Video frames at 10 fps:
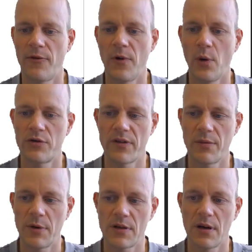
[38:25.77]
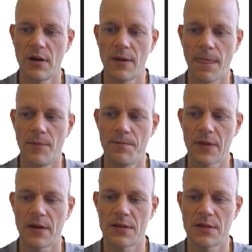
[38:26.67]
flow transmitter
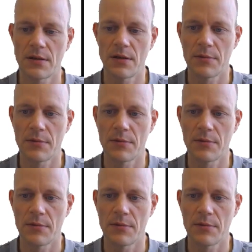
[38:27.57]
that